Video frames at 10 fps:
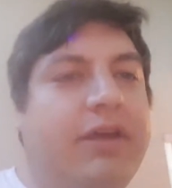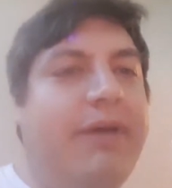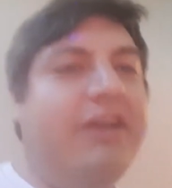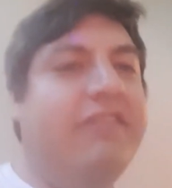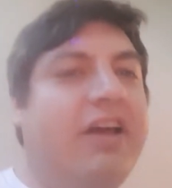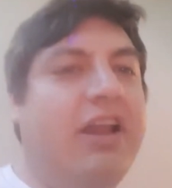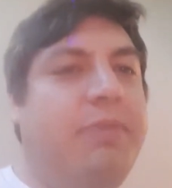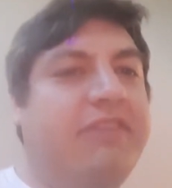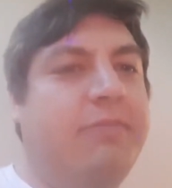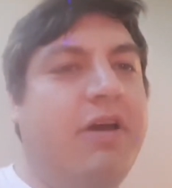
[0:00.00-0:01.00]
eBay just kind of
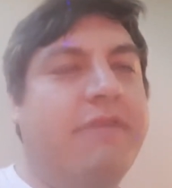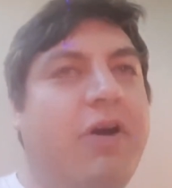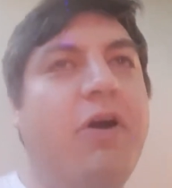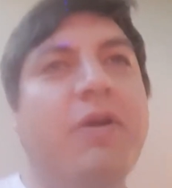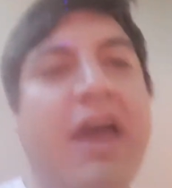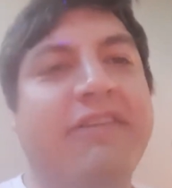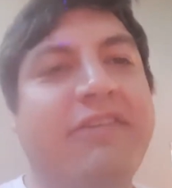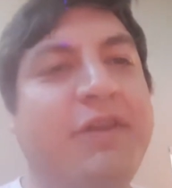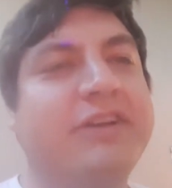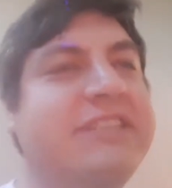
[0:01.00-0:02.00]
pissed me off. Oh yeah,
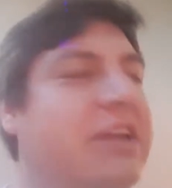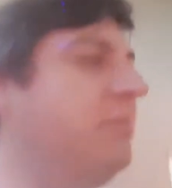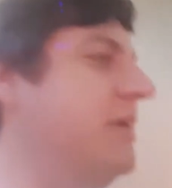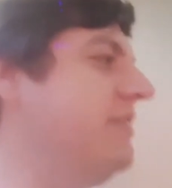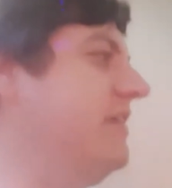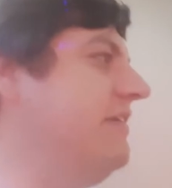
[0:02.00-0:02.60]
so they're sending me